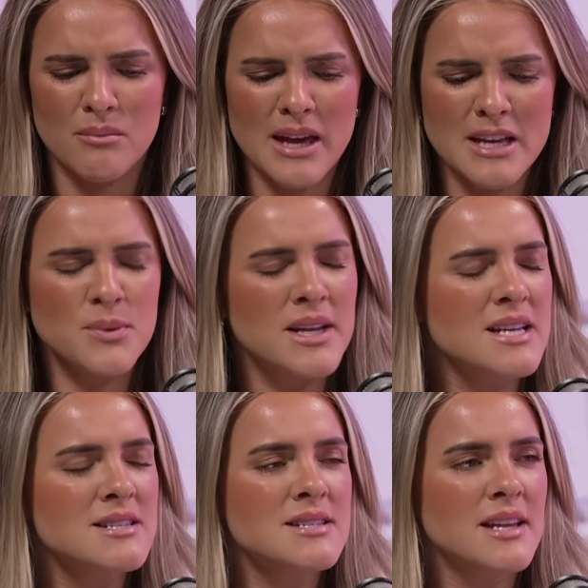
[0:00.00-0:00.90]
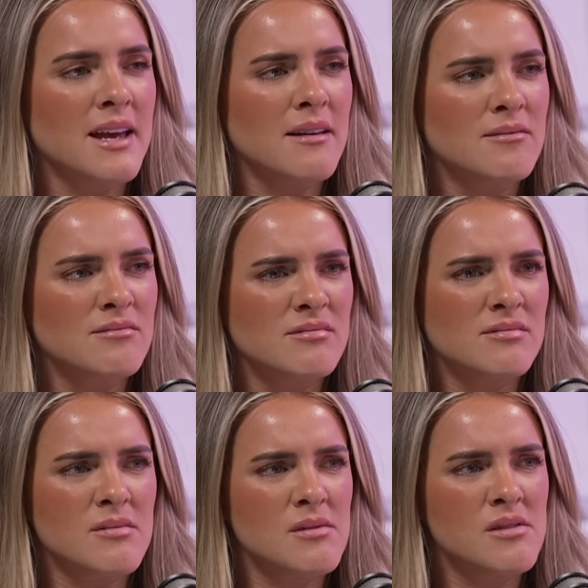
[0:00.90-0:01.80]
It is what it is, isn't it? Well,
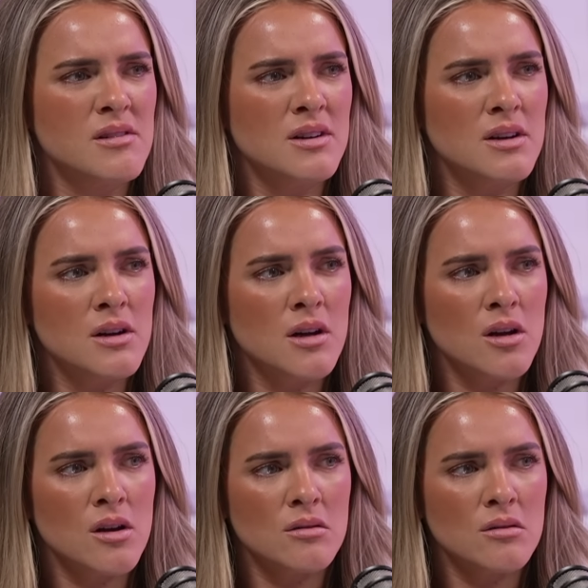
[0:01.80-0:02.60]
I said to you, I think it's nice